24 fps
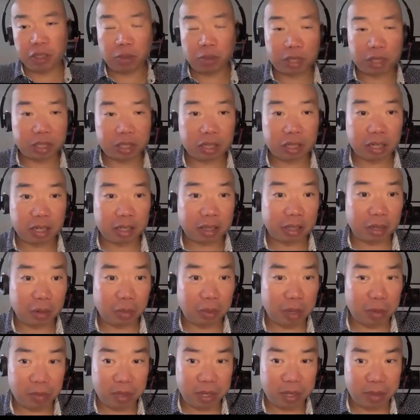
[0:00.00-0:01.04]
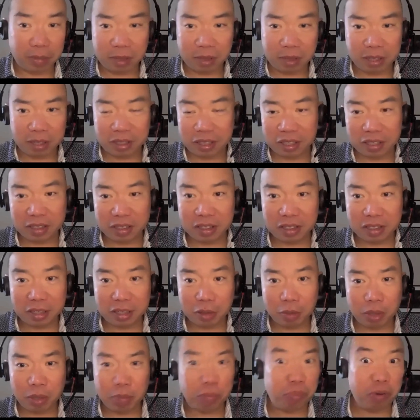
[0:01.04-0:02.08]
question I think we want to just
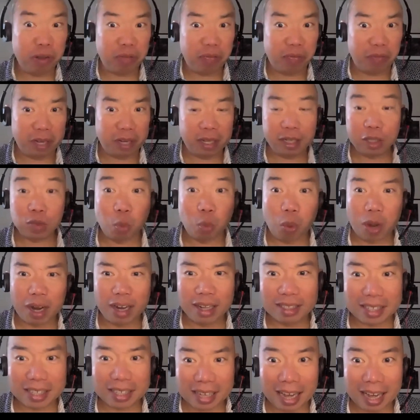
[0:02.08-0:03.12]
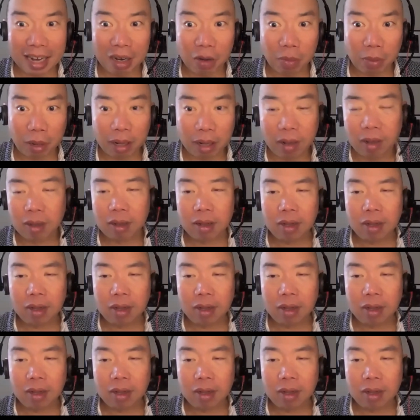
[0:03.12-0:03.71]
deal with briefly is, what is a calorie?